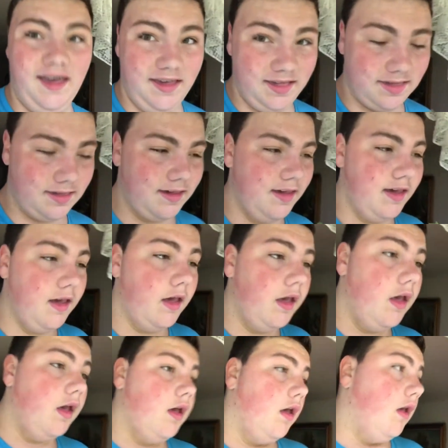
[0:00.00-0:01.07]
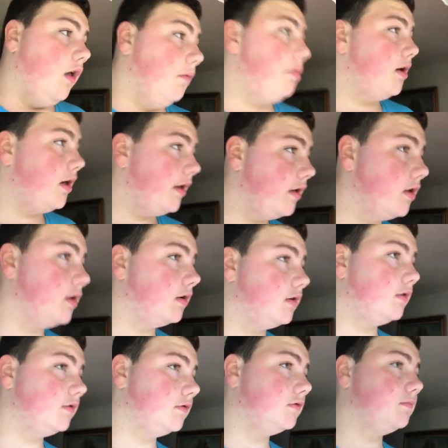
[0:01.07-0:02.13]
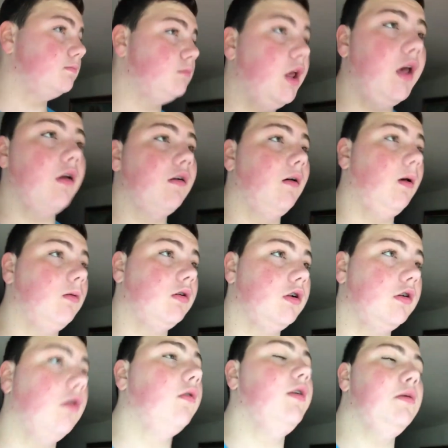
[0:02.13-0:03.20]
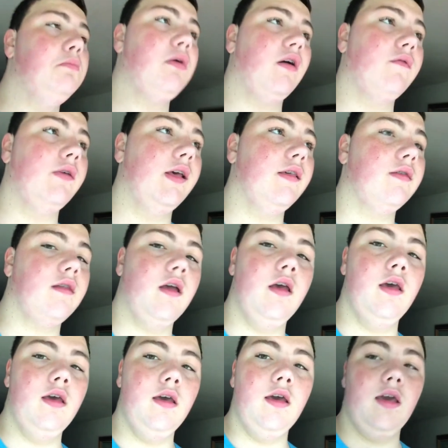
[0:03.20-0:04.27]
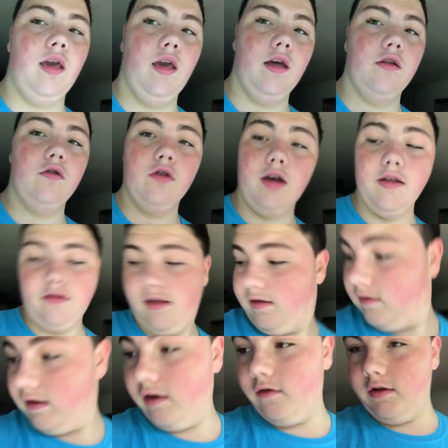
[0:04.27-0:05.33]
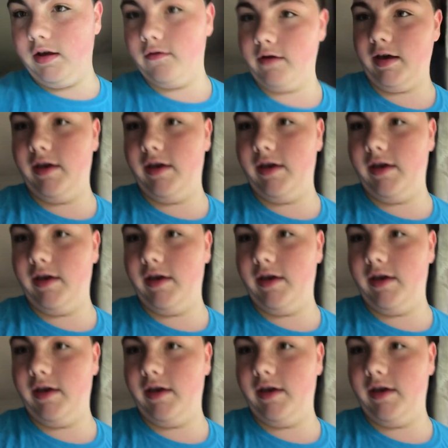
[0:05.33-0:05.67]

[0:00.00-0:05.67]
days. But, yeah, I'm gonna go eat breakfast. And look at this cutie right